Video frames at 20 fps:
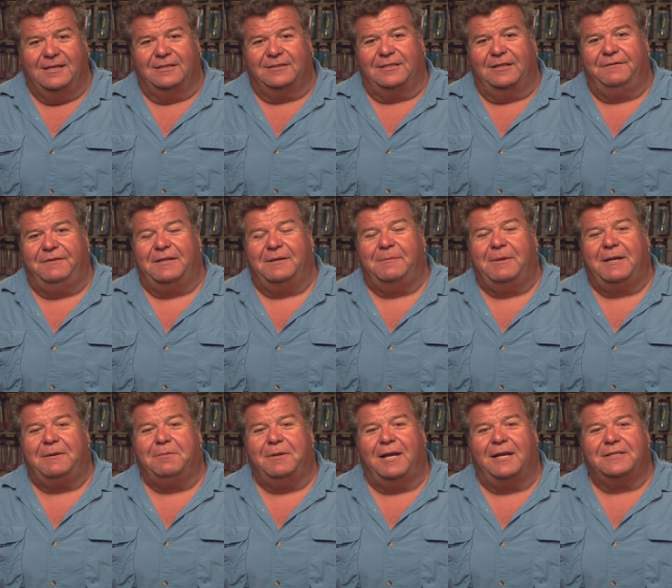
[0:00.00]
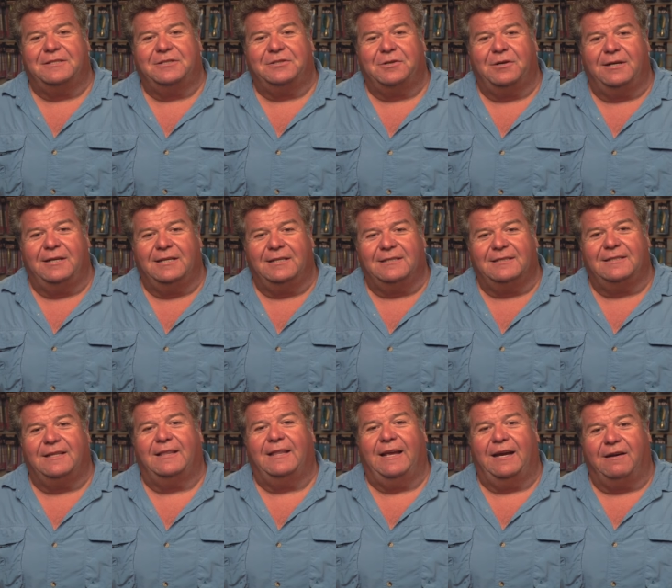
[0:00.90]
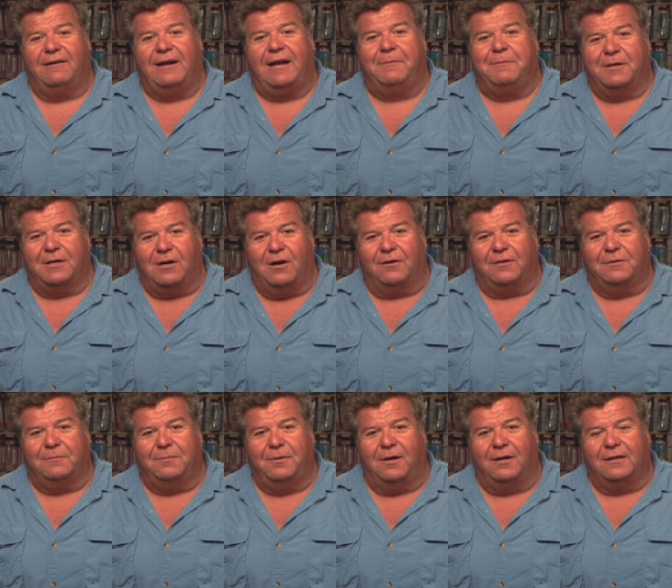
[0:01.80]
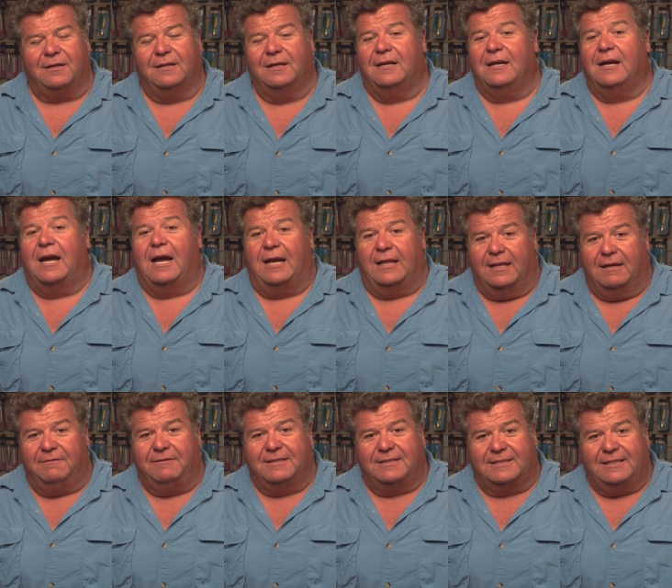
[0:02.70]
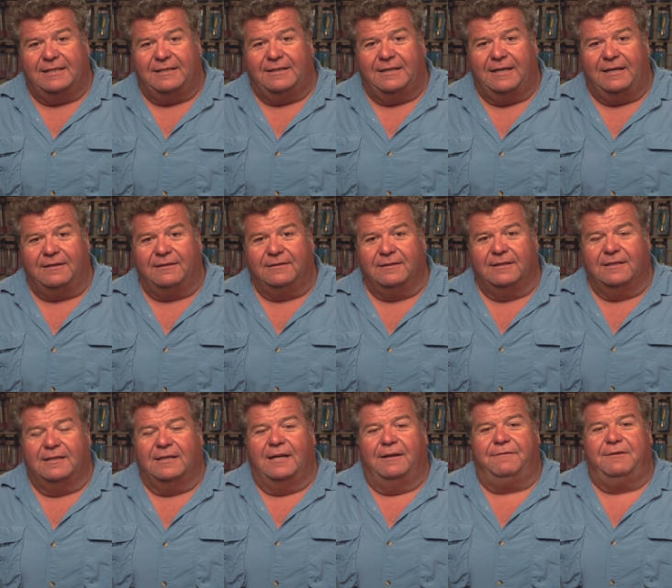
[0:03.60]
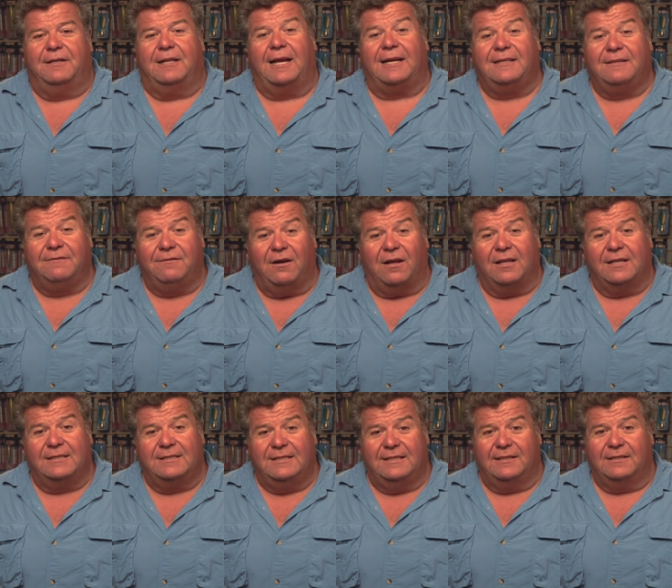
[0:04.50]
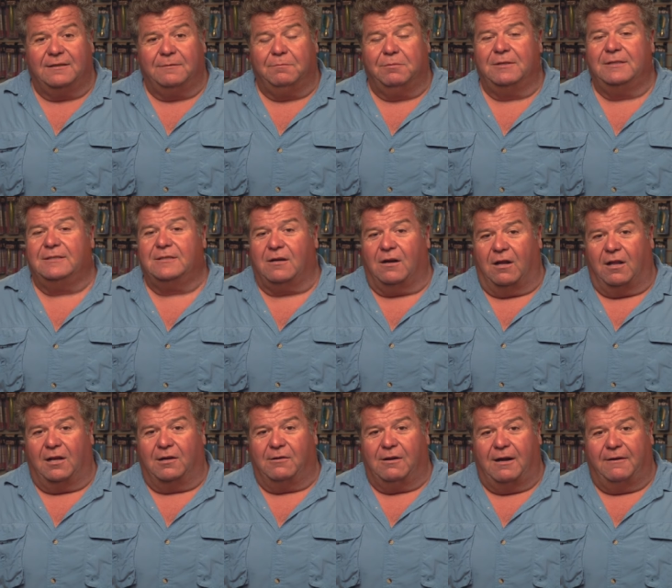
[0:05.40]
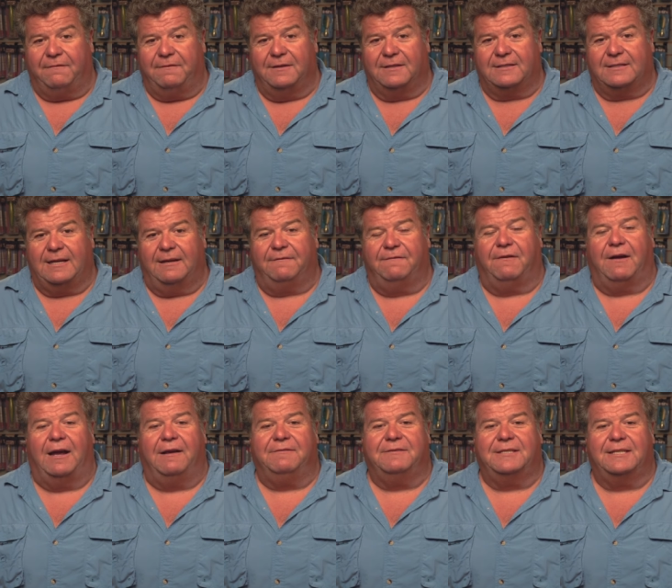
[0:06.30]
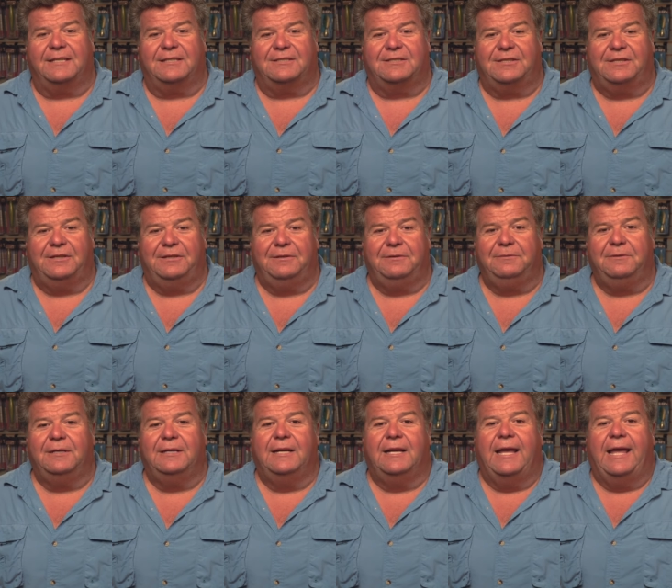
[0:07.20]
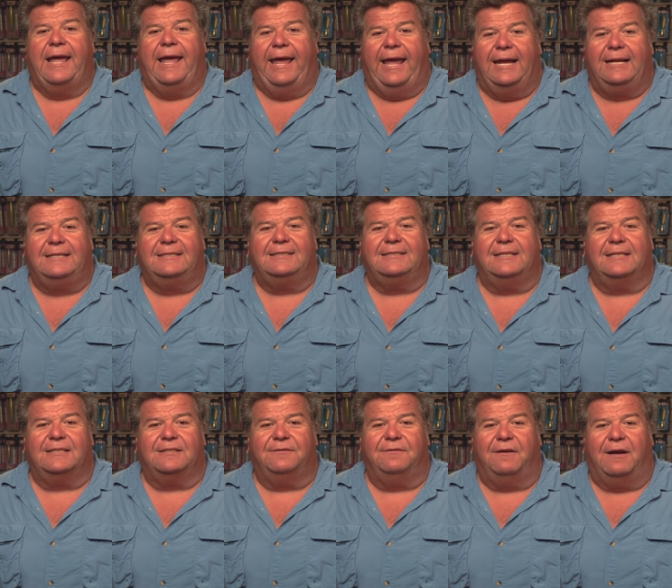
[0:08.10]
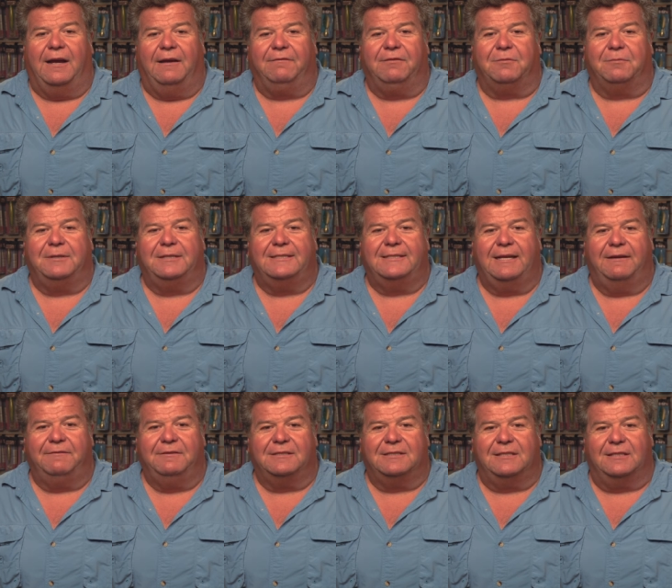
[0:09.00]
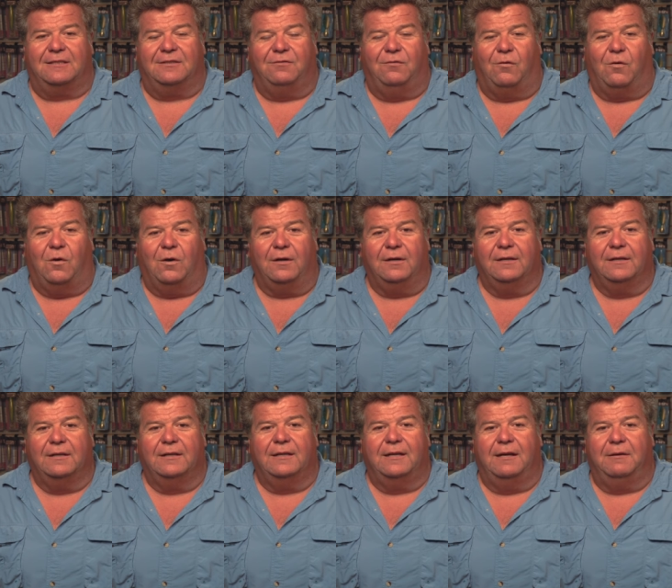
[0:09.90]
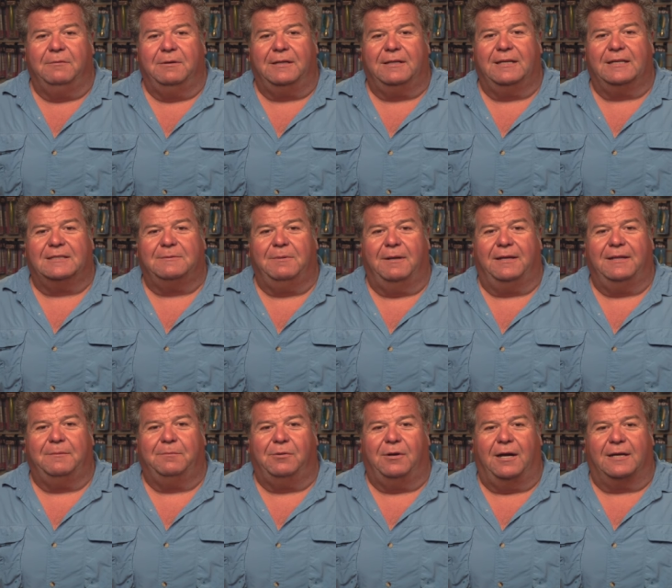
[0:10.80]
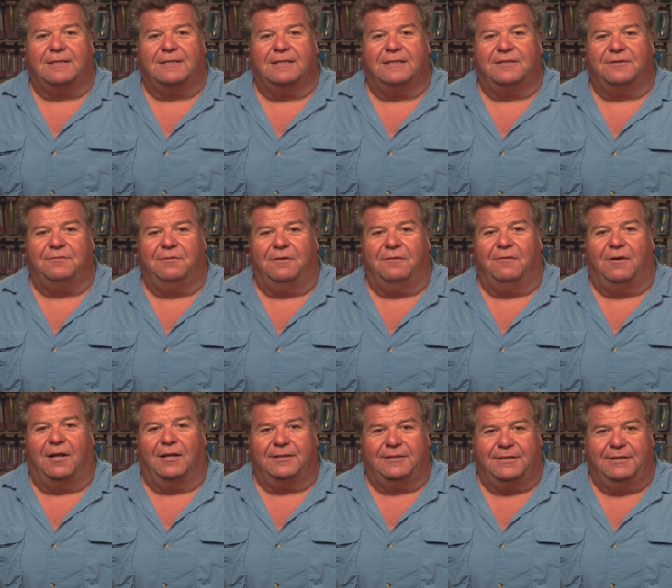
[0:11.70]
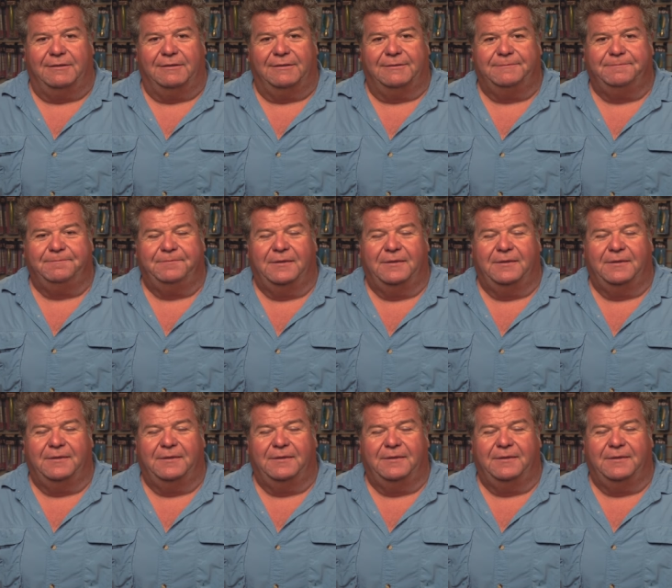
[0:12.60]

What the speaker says: So if you can make plans to join us there at MacArthur Park, I'd love to see you there. If you'd like to volunteer, please call our office at 562-865-3764, and we can explain the process for volunteering.